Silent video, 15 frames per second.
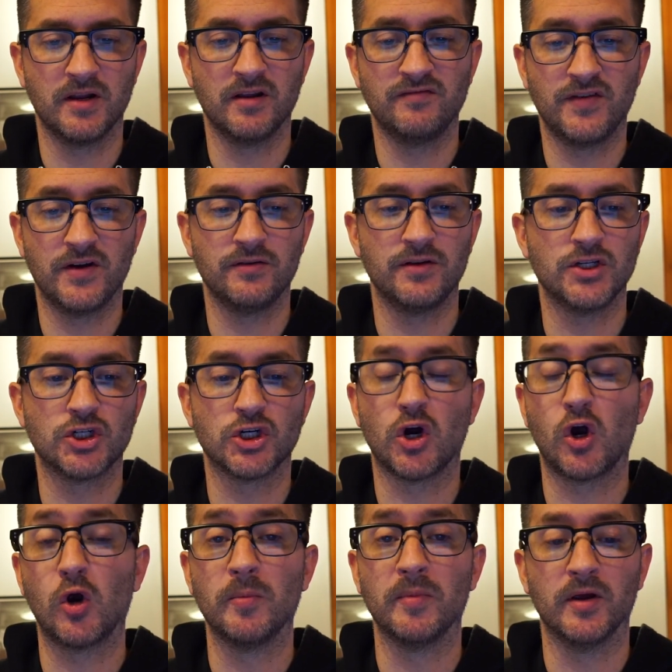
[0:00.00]
and I found it
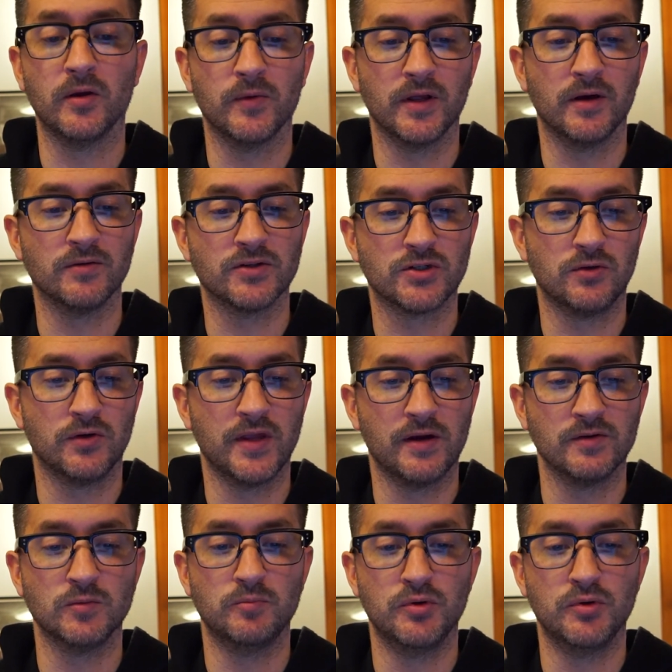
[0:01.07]
charming when I was told I was